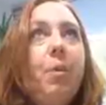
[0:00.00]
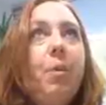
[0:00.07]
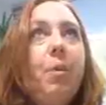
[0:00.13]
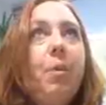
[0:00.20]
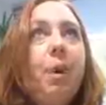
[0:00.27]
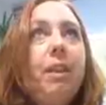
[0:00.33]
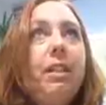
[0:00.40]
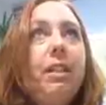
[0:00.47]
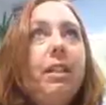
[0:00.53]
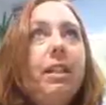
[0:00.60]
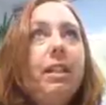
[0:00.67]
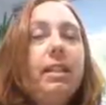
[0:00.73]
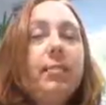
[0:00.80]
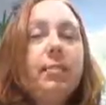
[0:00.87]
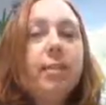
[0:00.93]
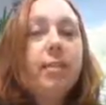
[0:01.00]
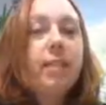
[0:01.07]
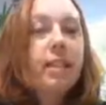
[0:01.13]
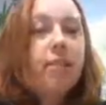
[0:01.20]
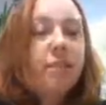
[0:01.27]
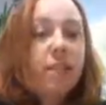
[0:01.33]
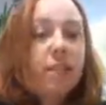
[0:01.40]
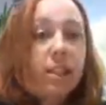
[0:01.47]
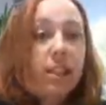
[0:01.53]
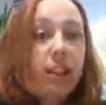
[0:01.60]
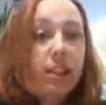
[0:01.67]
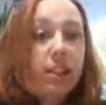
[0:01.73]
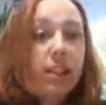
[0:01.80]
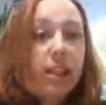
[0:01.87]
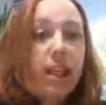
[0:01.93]
wanting to explore different
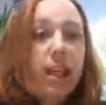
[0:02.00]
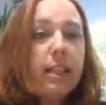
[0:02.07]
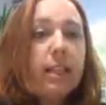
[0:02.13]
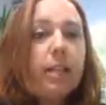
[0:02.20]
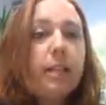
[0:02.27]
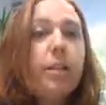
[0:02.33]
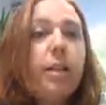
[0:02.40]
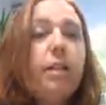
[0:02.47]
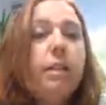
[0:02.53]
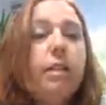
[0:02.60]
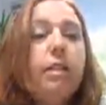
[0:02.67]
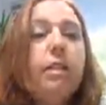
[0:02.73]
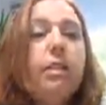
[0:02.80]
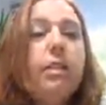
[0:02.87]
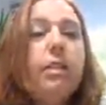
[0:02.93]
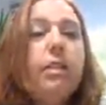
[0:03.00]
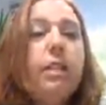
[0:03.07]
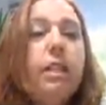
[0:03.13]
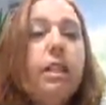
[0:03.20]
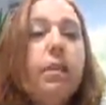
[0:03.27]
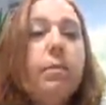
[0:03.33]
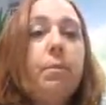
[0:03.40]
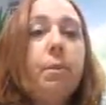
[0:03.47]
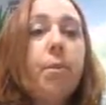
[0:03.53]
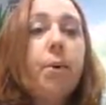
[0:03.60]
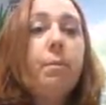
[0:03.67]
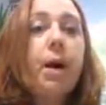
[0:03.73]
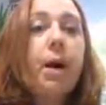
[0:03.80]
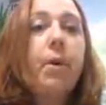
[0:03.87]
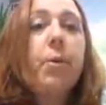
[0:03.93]
subjects, wanting to understand more
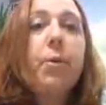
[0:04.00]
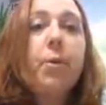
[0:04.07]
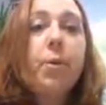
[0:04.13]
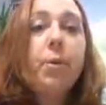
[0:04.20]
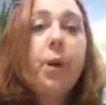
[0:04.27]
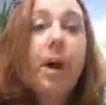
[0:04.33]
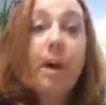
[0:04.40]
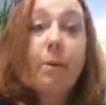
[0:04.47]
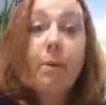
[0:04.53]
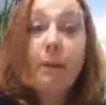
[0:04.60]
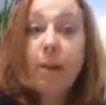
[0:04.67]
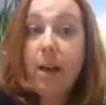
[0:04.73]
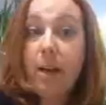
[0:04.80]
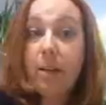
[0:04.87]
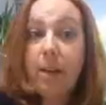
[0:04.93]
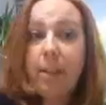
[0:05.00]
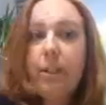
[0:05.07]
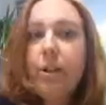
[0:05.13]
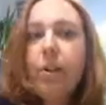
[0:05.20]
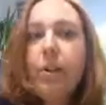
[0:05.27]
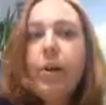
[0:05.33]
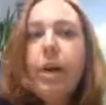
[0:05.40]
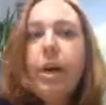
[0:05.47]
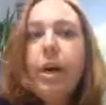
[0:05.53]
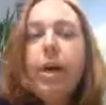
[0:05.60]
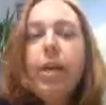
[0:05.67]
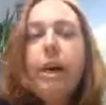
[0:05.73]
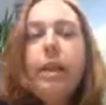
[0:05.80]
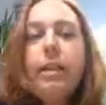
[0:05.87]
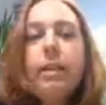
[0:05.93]
about who I was. So
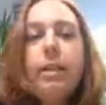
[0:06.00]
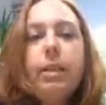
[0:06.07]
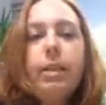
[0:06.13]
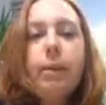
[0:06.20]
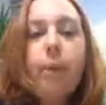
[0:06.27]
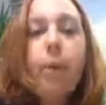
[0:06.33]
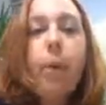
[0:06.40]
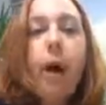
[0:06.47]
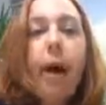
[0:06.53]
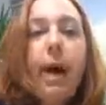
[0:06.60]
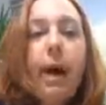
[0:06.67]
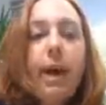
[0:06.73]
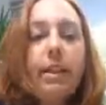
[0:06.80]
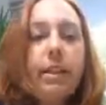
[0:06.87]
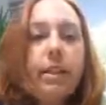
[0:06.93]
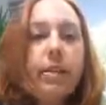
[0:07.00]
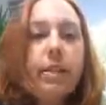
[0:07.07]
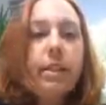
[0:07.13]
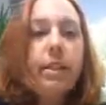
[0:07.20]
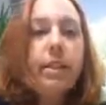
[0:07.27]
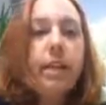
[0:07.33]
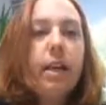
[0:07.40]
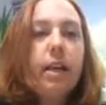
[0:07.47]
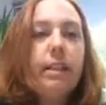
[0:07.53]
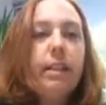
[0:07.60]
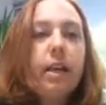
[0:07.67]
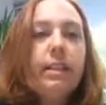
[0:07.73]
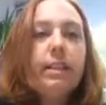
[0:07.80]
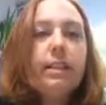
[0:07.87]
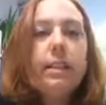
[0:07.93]
that's why I chose this
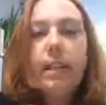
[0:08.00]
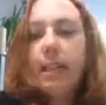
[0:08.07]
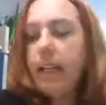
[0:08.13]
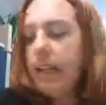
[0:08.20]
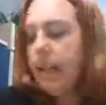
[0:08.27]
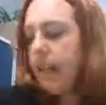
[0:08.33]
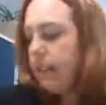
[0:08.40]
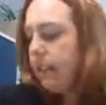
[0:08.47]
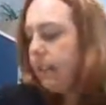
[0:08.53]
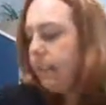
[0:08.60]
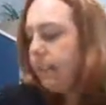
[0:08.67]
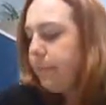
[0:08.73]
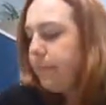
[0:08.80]
artifact in the end.